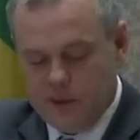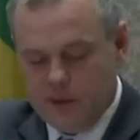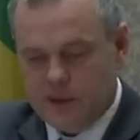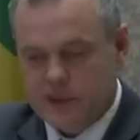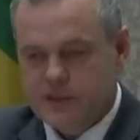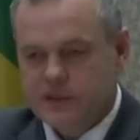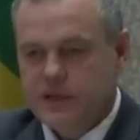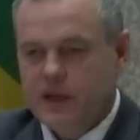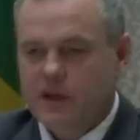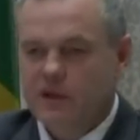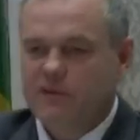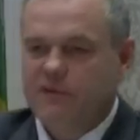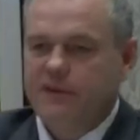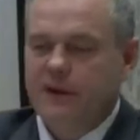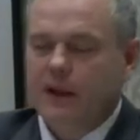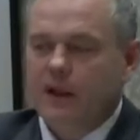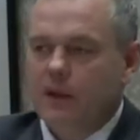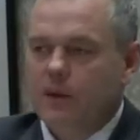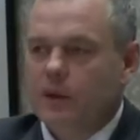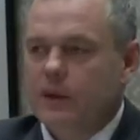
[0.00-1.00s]
This young
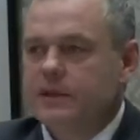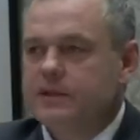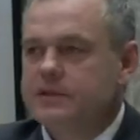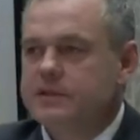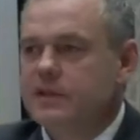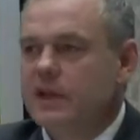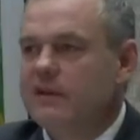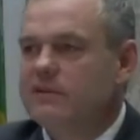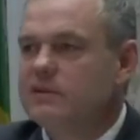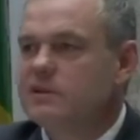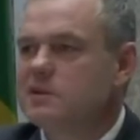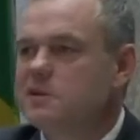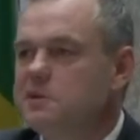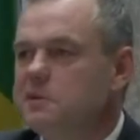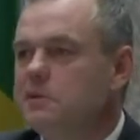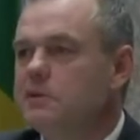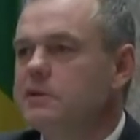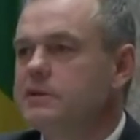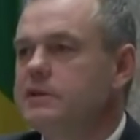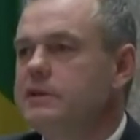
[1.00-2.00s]
fellow went to seven
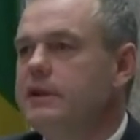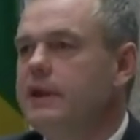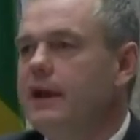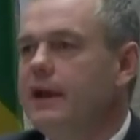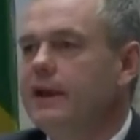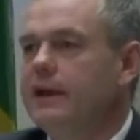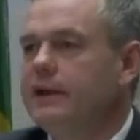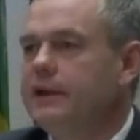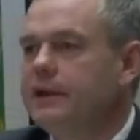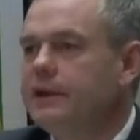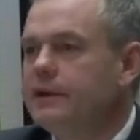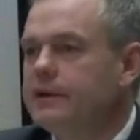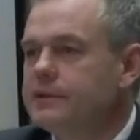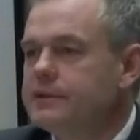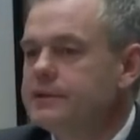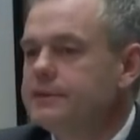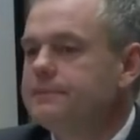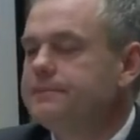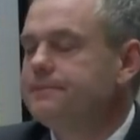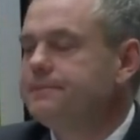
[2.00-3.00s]
schools in nine
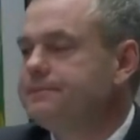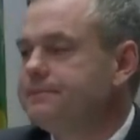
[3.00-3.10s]
years.